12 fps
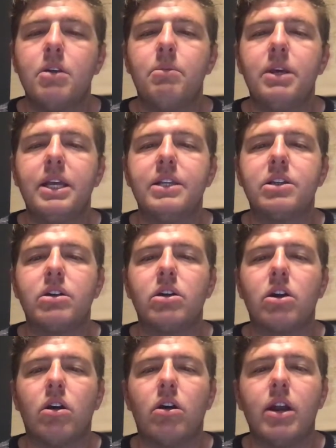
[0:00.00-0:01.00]
But he is under
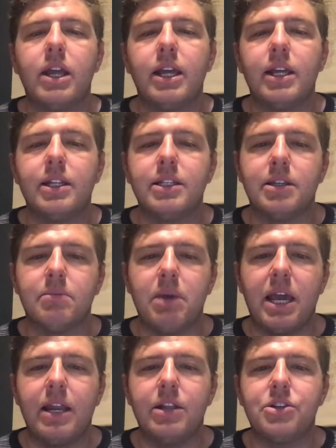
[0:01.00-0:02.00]
guardians and
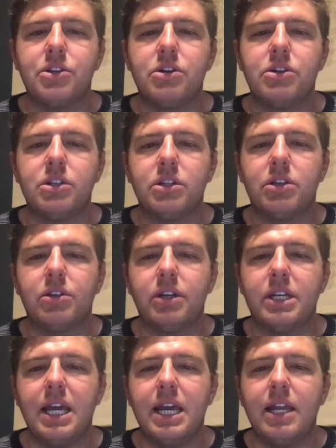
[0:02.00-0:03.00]
managers until a
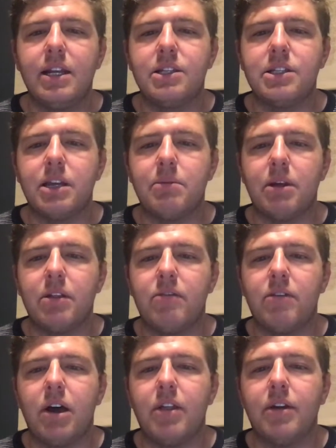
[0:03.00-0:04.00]
date set by the
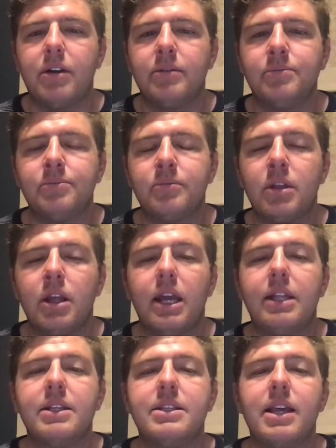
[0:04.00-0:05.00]
father.
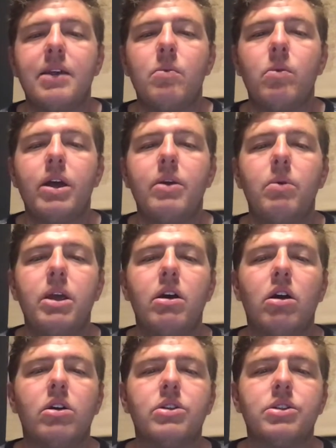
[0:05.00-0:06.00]
In the same way, we
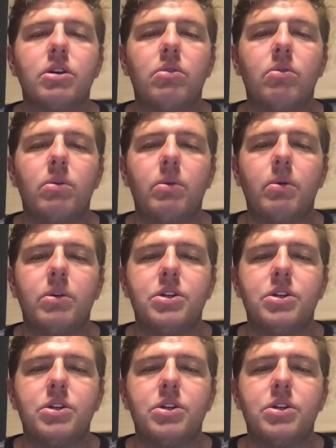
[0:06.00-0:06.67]
also, when we were